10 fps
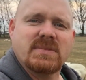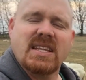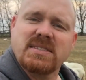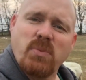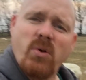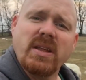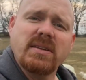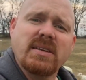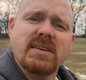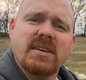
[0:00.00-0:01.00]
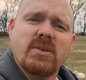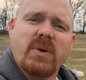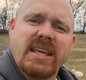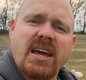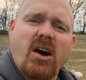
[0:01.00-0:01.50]
This morning,
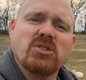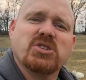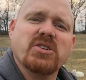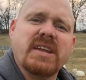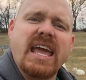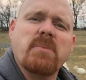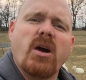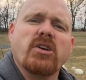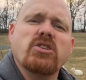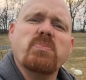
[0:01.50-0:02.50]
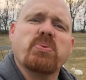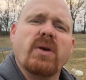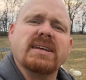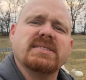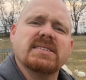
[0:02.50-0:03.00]
when he calls your name, are you
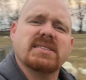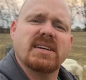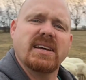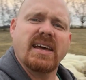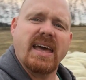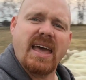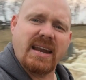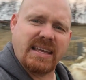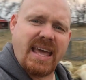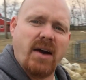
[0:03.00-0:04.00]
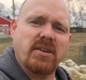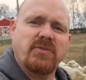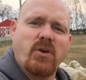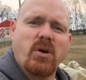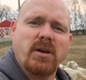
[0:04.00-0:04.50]
present and accounted
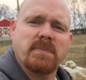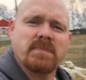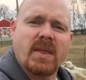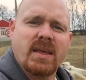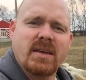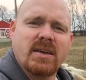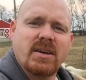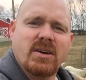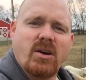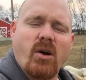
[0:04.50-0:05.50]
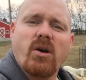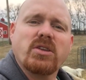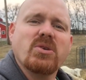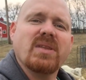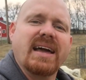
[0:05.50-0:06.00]
for? Or are
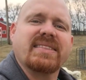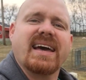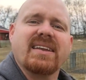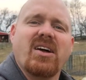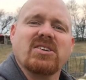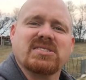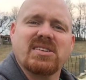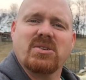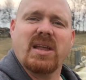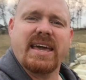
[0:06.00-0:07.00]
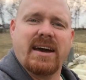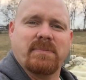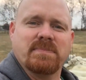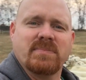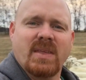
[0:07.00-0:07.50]
you like that lost little
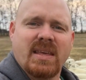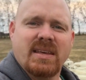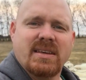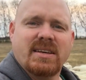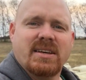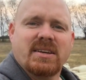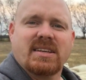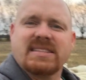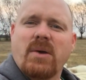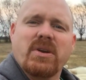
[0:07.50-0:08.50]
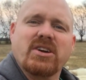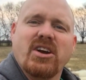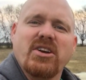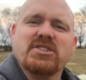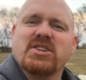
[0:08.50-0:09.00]
lamb? Because I want to
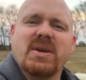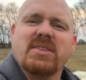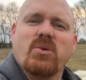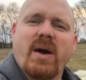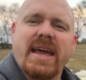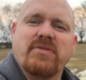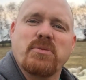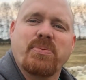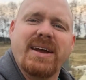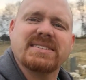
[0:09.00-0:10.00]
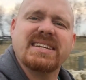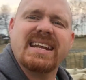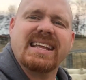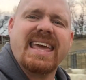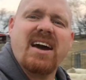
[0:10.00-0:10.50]
encourage you either way. If you're present
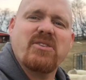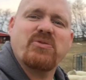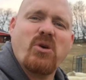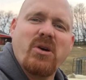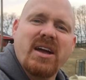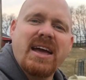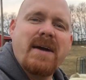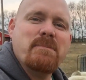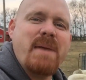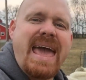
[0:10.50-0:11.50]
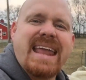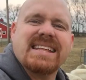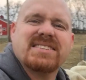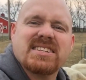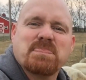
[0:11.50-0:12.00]
and accounted for, man,
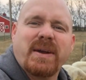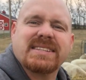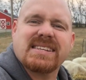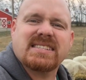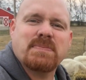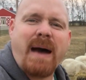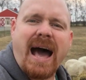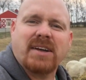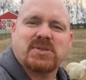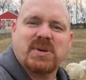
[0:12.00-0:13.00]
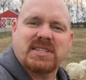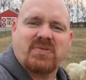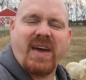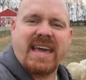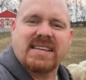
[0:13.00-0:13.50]
it just brings a smile to his
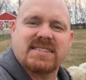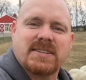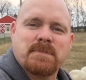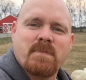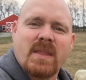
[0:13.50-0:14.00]
face.